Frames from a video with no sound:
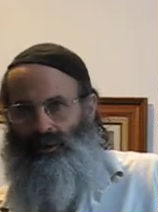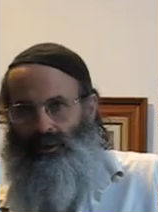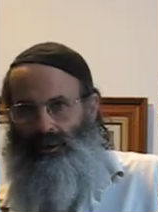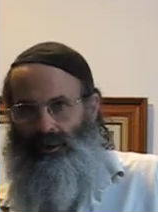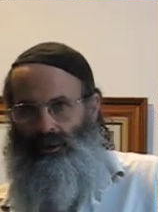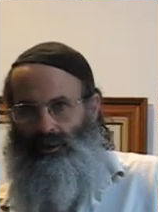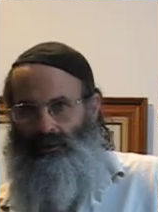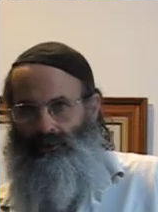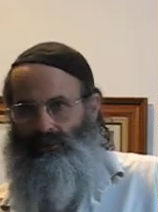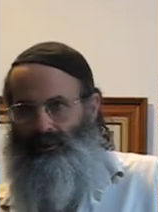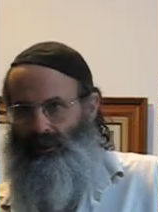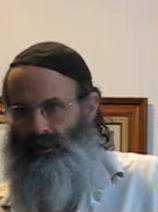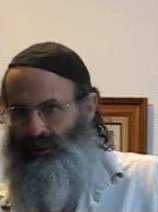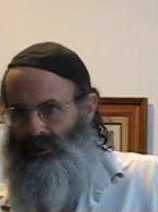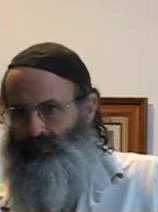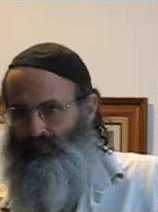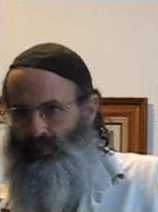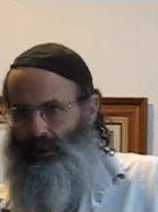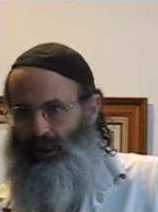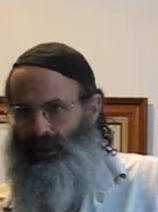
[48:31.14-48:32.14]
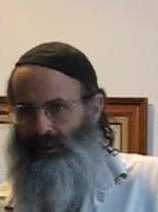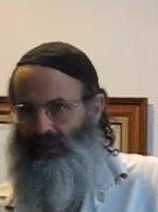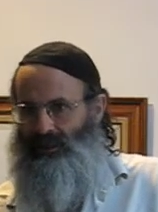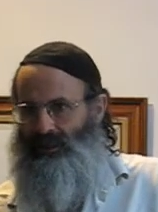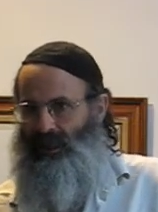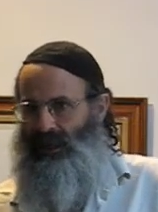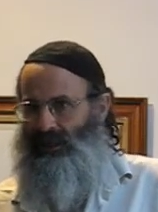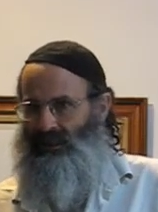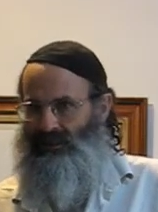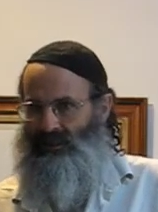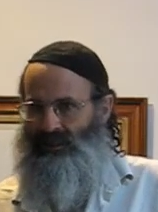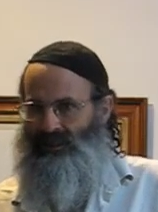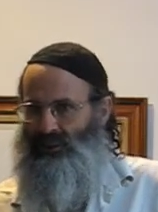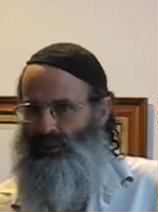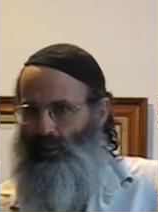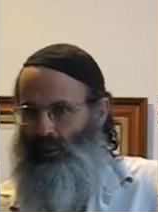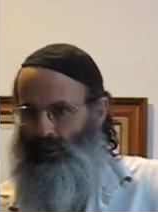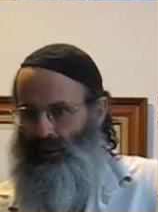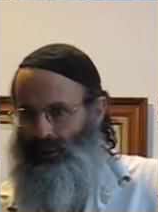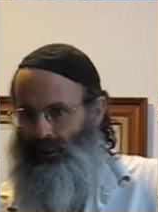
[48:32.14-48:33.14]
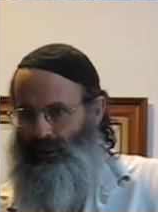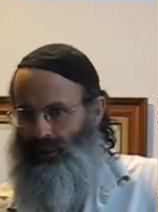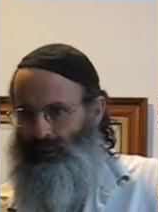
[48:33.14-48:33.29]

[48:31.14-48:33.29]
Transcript: here to express that sword